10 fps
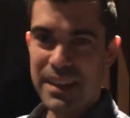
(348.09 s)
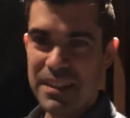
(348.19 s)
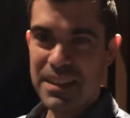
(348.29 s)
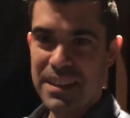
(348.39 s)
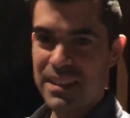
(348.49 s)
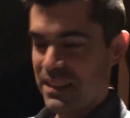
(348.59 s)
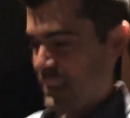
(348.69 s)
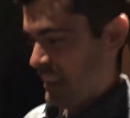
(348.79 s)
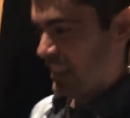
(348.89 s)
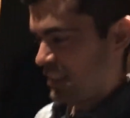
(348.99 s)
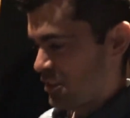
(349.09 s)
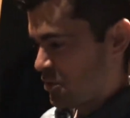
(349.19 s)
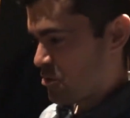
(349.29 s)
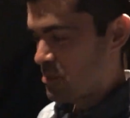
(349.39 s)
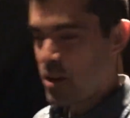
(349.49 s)
I think like
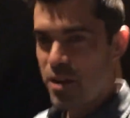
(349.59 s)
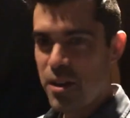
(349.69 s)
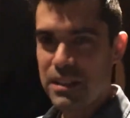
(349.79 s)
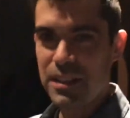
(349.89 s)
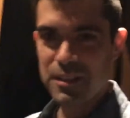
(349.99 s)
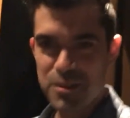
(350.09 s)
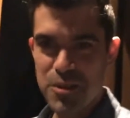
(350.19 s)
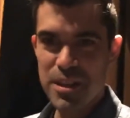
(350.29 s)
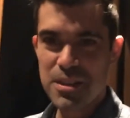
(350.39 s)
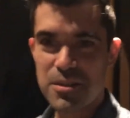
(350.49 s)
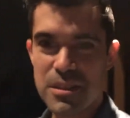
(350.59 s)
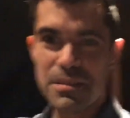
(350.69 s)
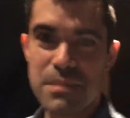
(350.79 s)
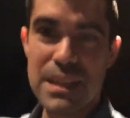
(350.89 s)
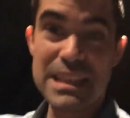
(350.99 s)
Snoop Dogg and Dr. Dre use
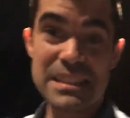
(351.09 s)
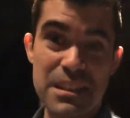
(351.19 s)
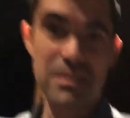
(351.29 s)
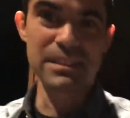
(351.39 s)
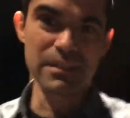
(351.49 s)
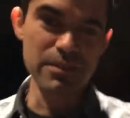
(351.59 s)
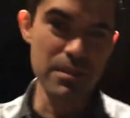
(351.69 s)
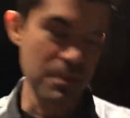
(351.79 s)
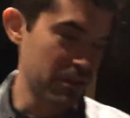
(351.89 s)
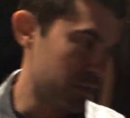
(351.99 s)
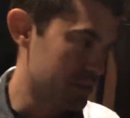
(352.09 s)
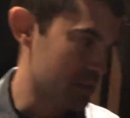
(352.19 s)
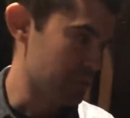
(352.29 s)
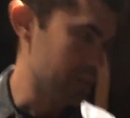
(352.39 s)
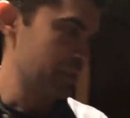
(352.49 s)
it, but he said it'd sound good in my voice,
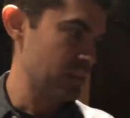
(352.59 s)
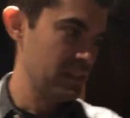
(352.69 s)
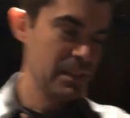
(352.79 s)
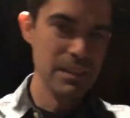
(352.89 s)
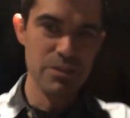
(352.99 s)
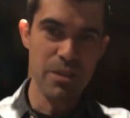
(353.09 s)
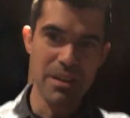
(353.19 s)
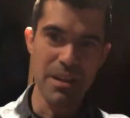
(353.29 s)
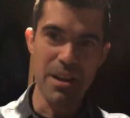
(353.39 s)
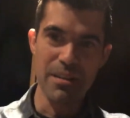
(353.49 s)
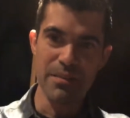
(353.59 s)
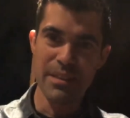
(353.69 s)
so we tried it out.